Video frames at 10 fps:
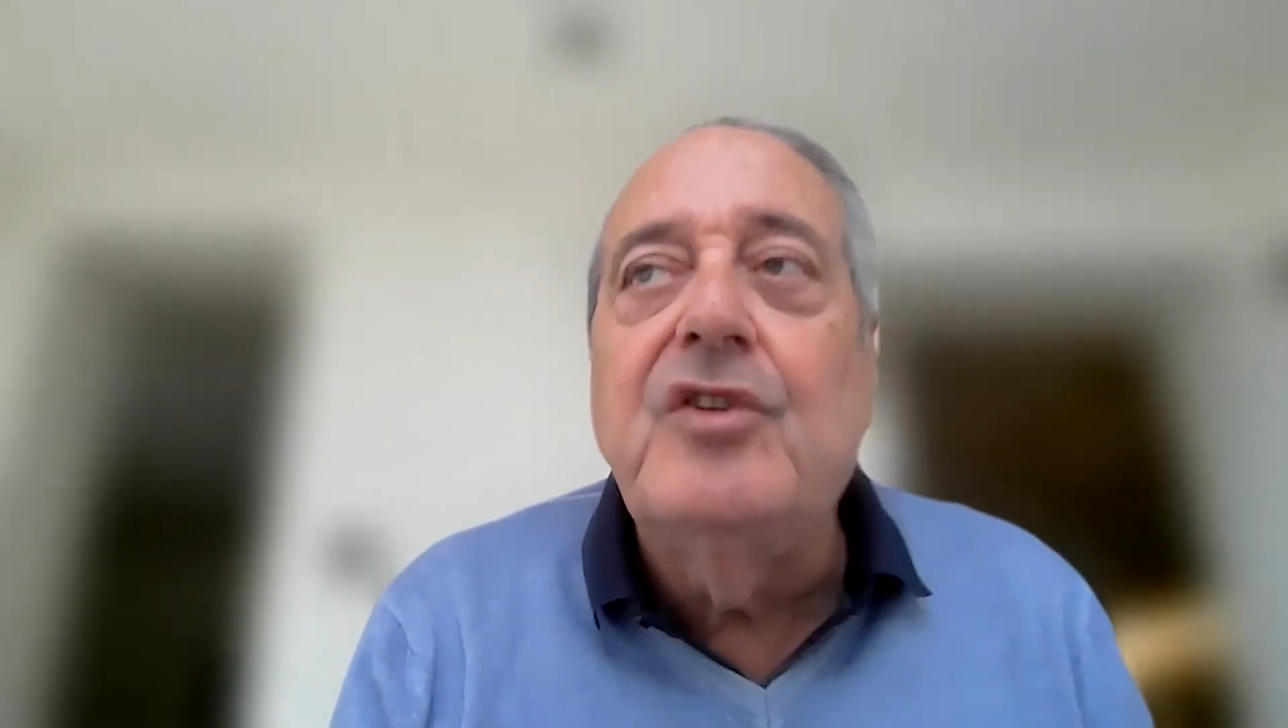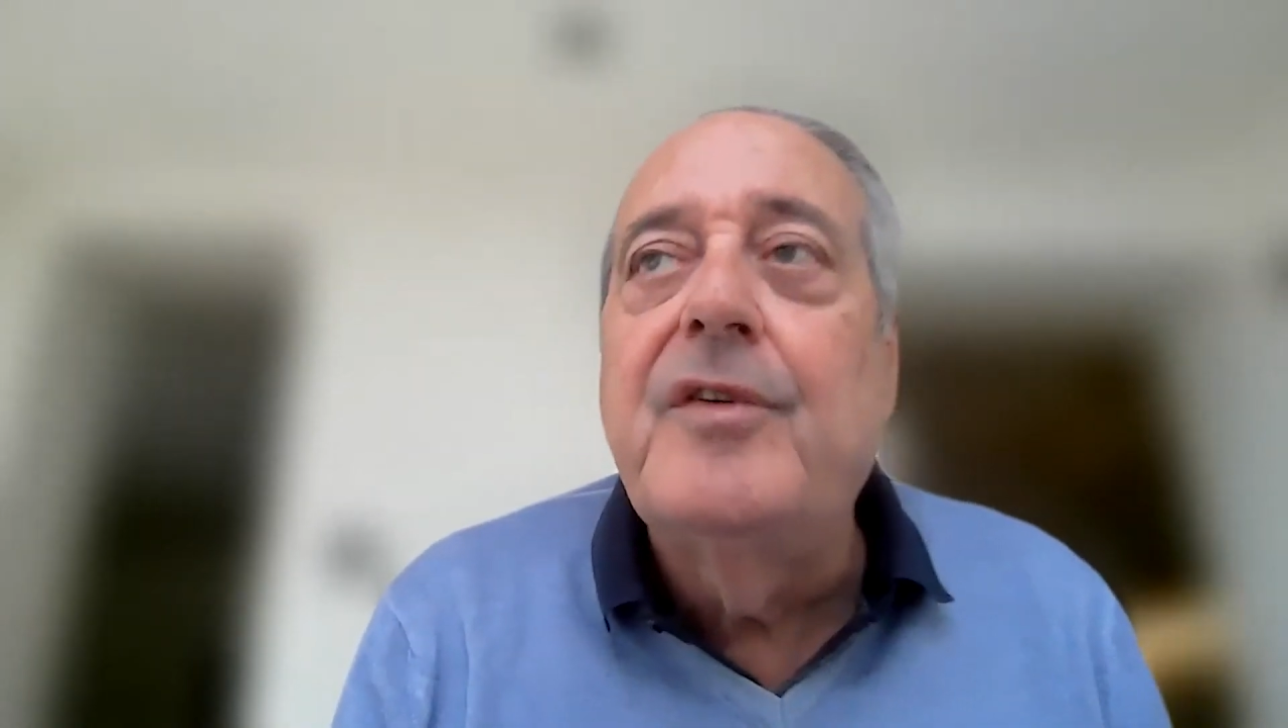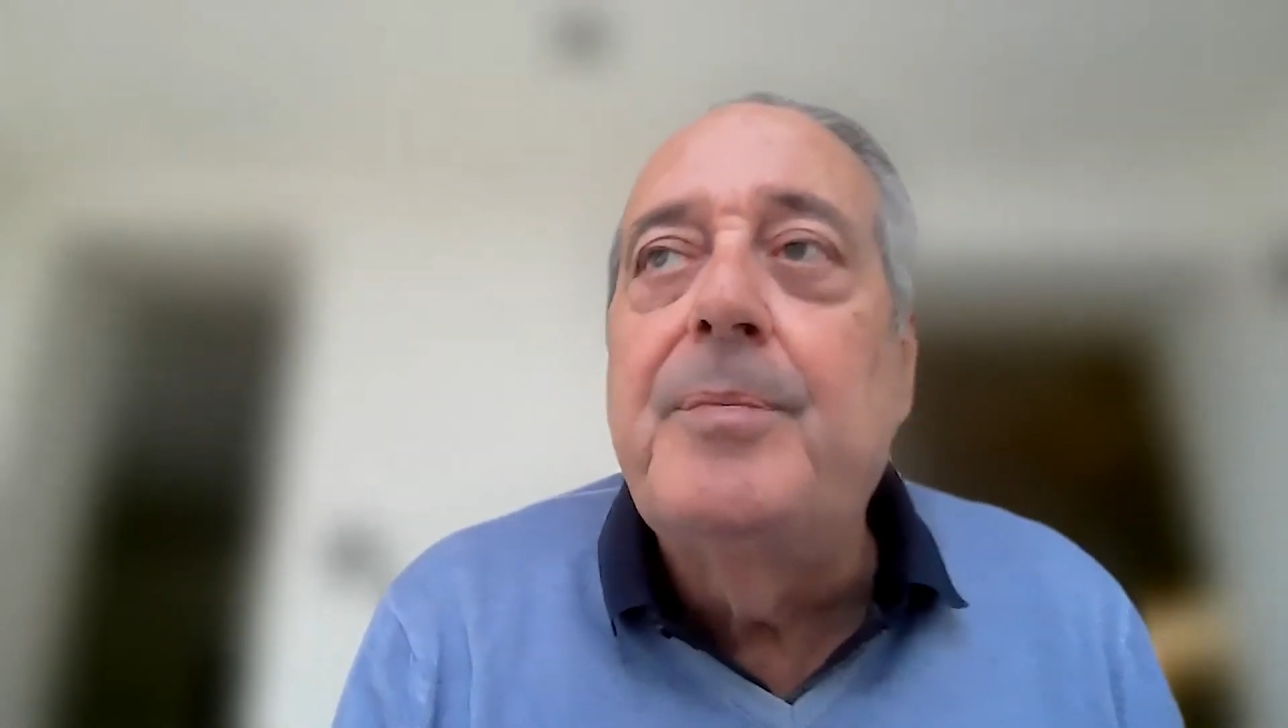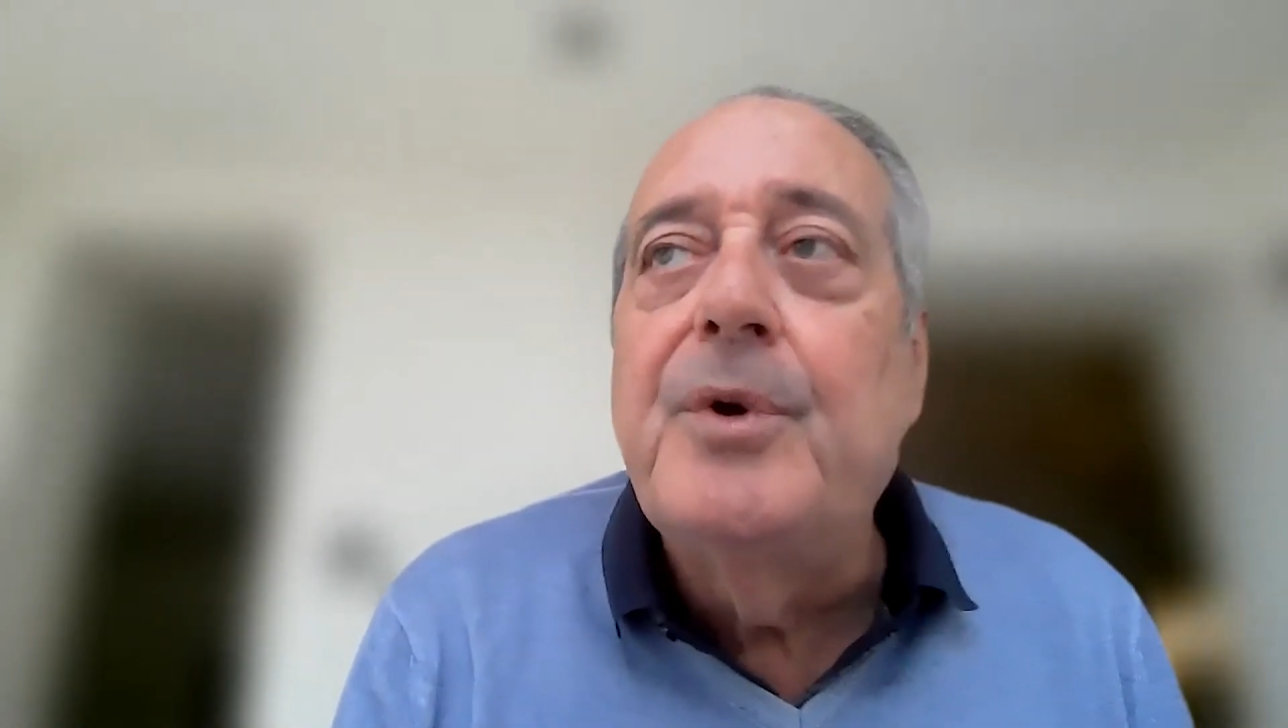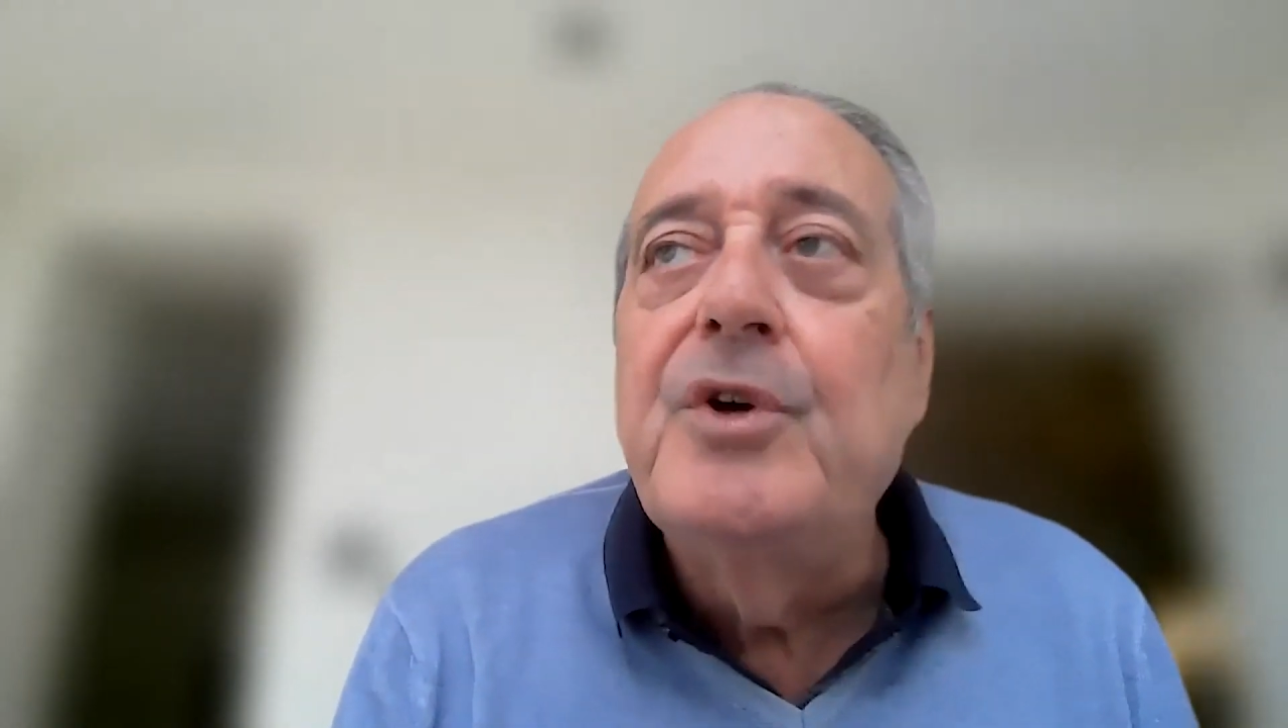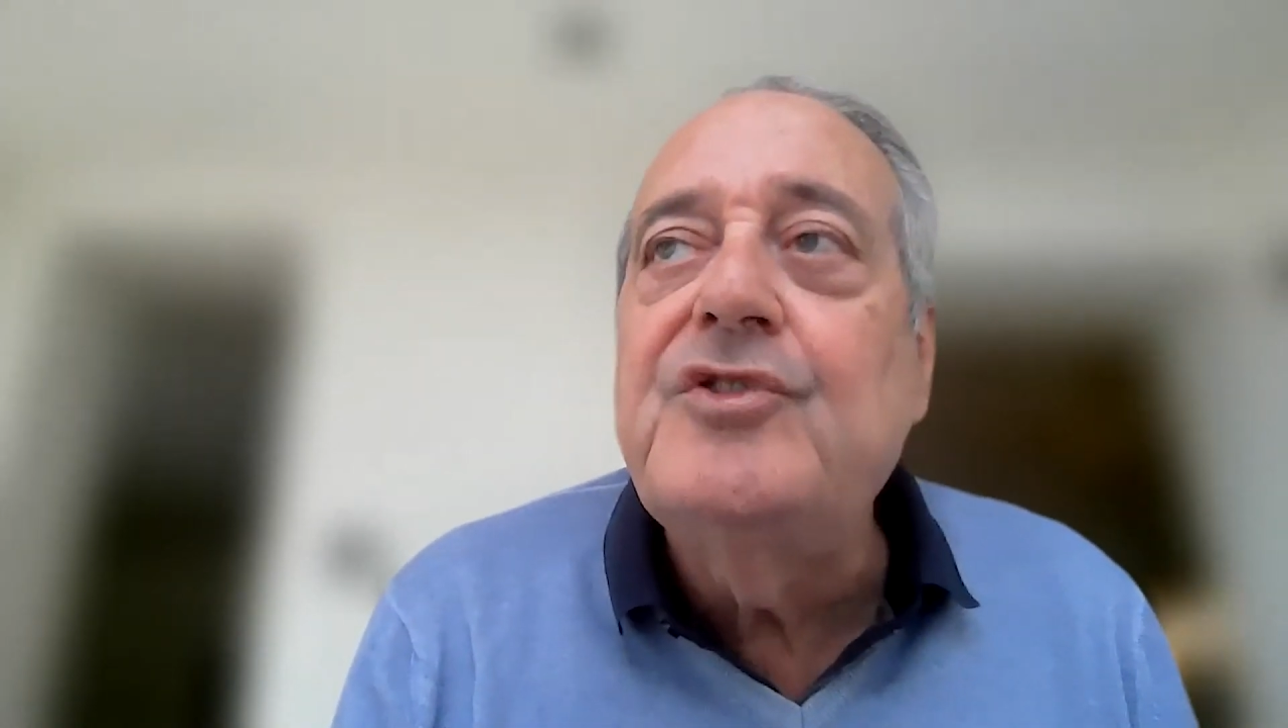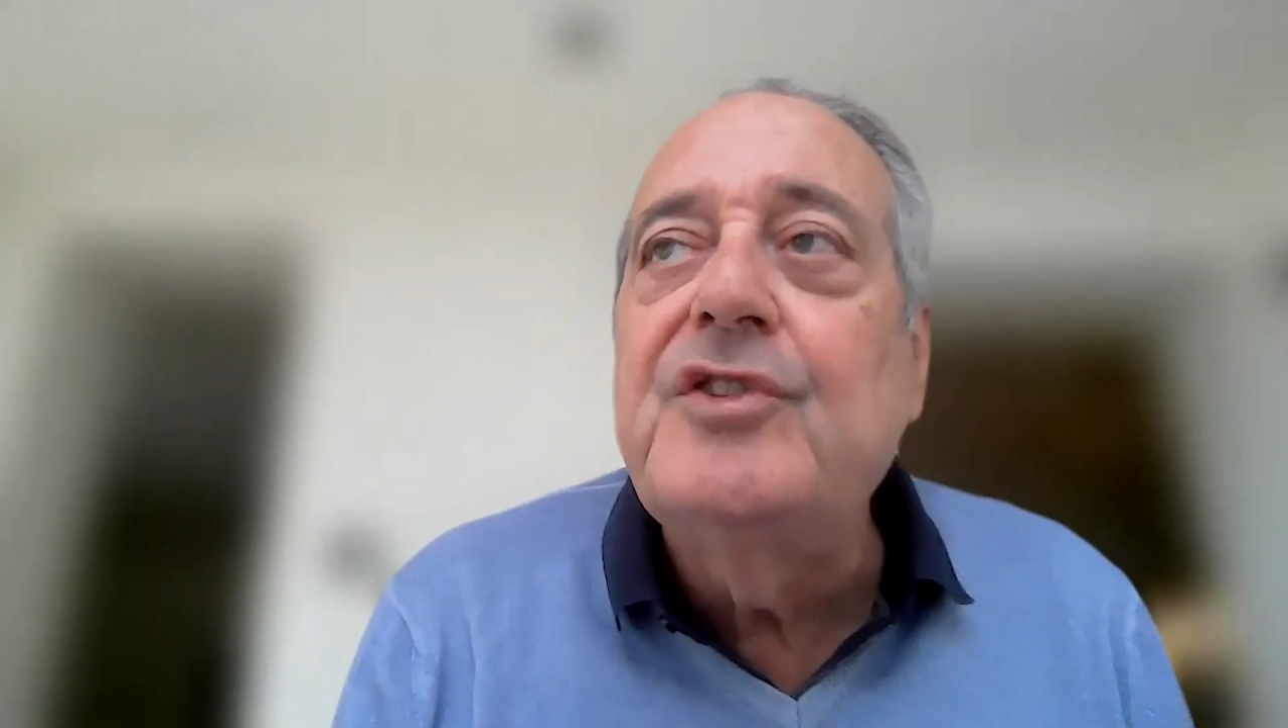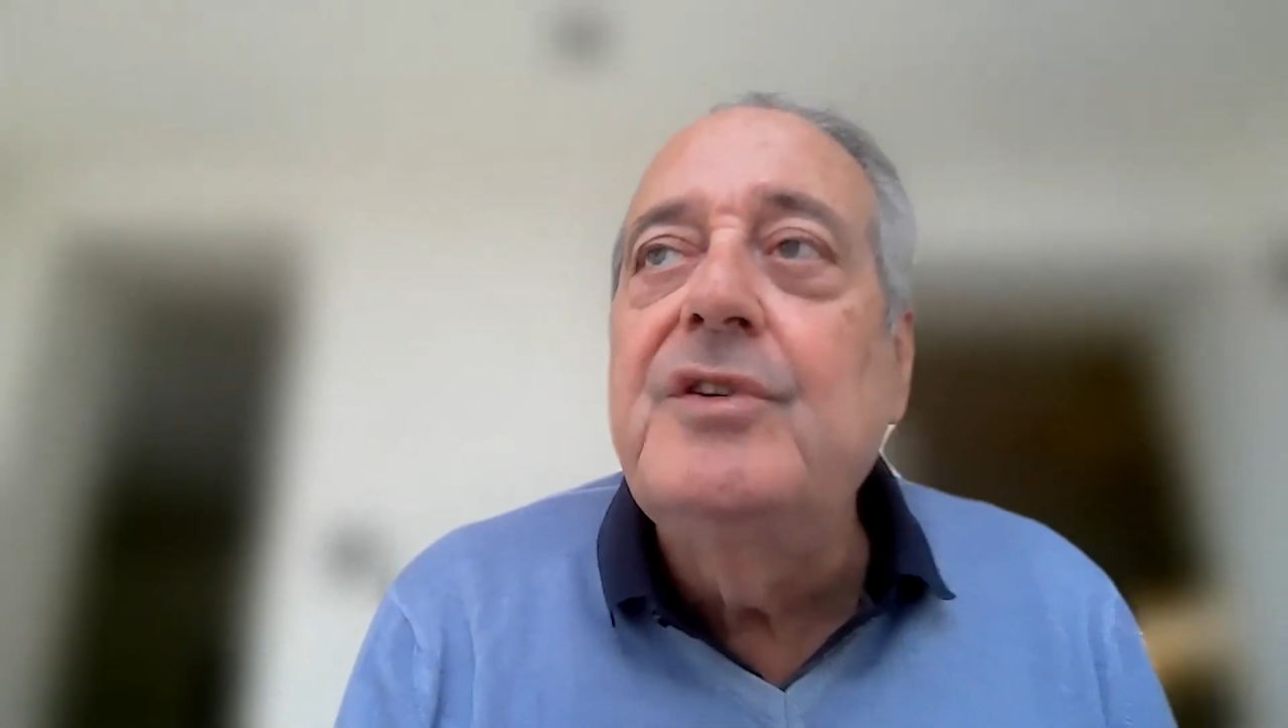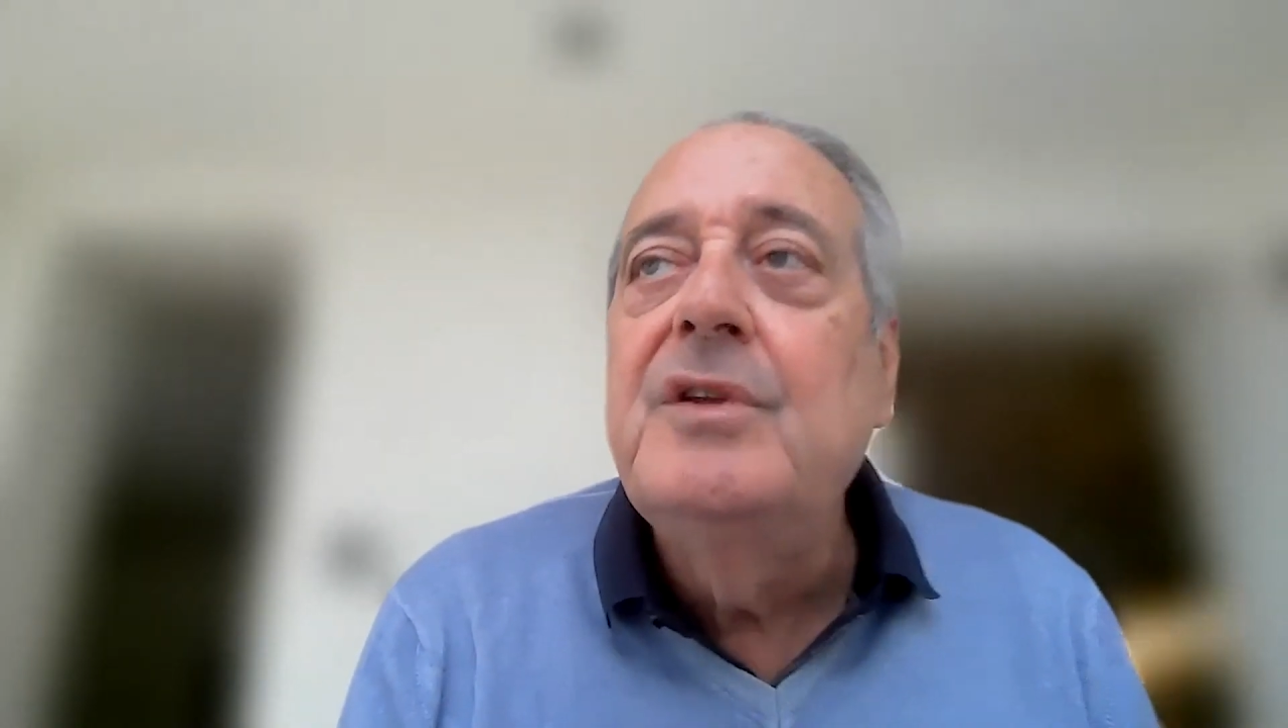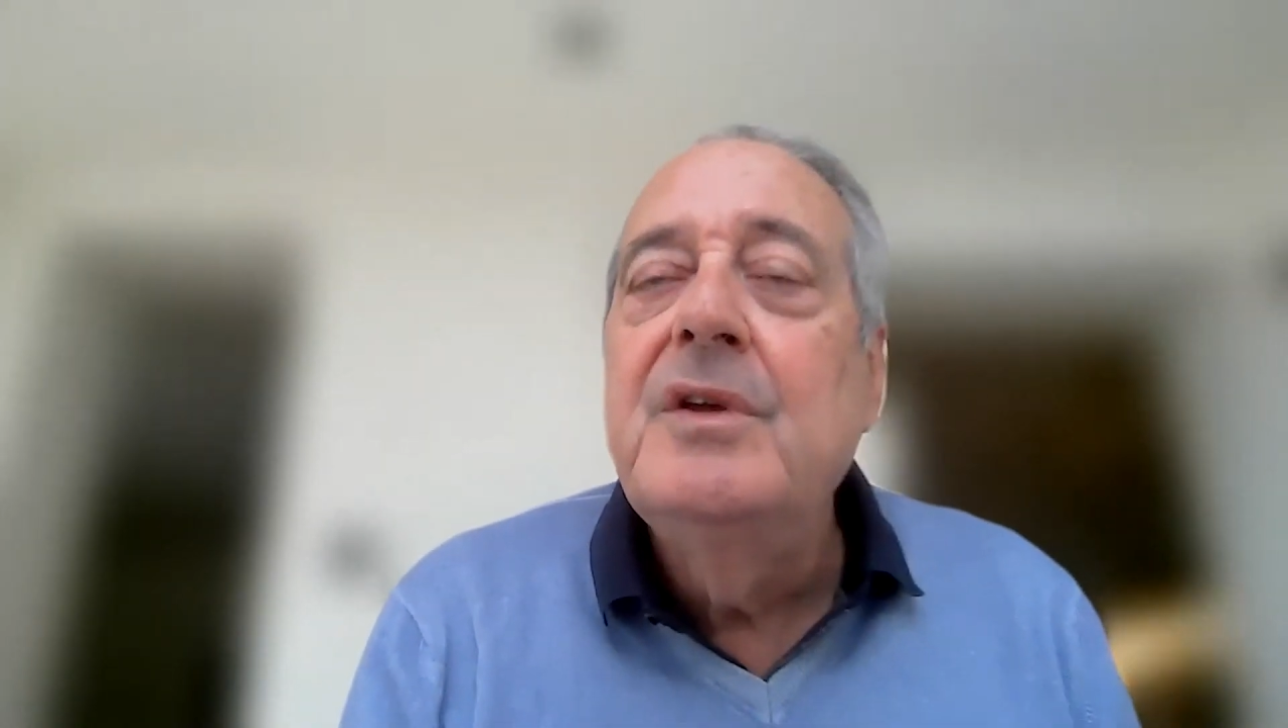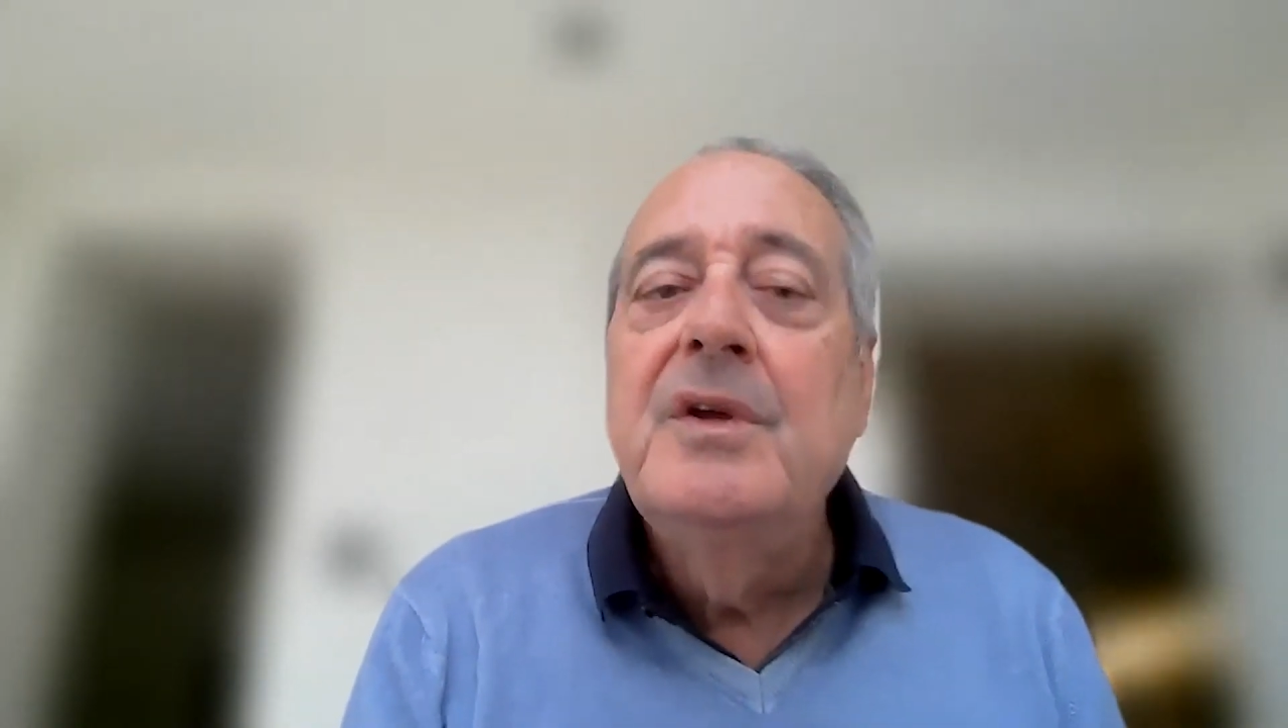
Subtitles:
of a person.